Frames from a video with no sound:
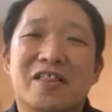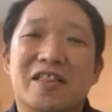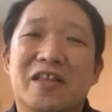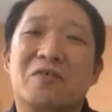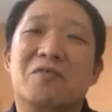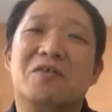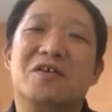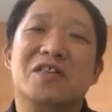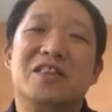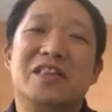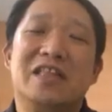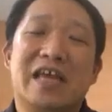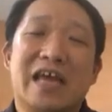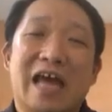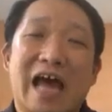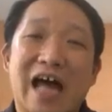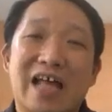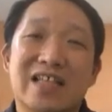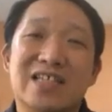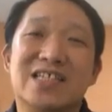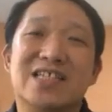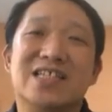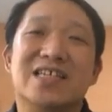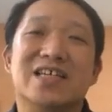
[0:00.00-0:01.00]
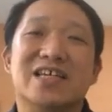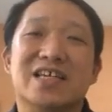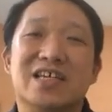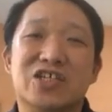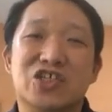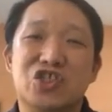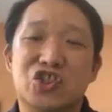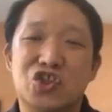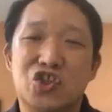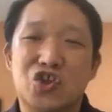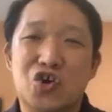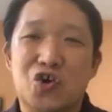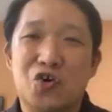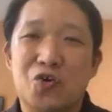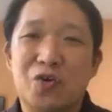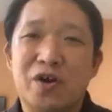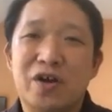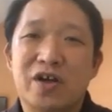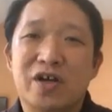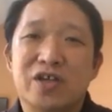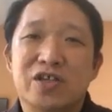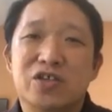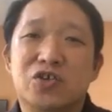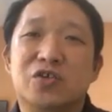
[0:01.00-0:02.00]
The answer is no.
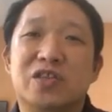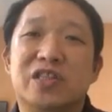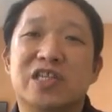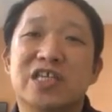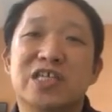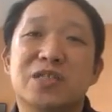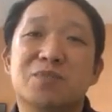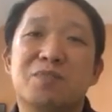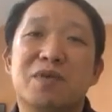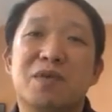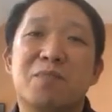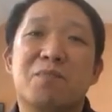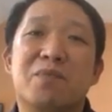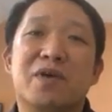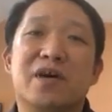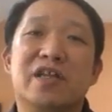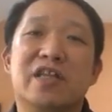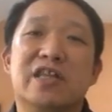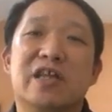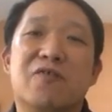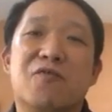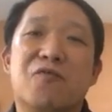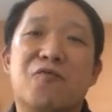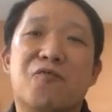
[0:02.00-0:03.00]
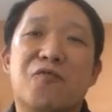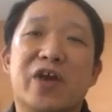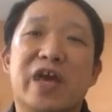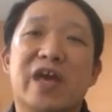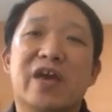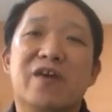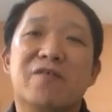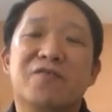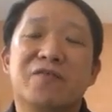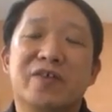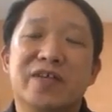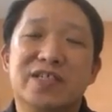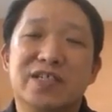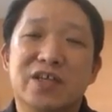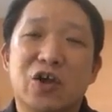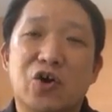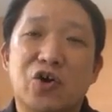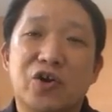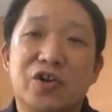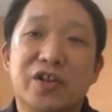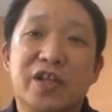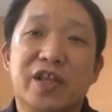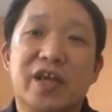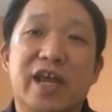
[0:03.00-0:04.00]
So these people, their faith is
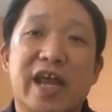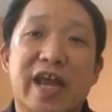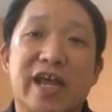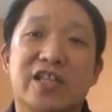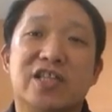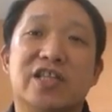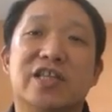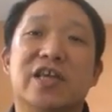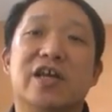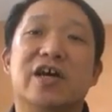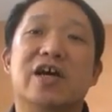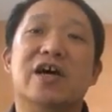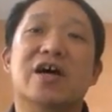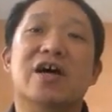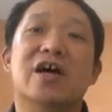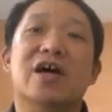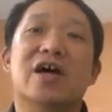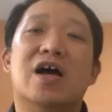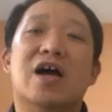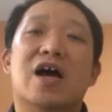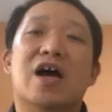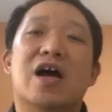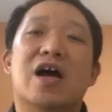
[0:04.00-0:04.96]
only at their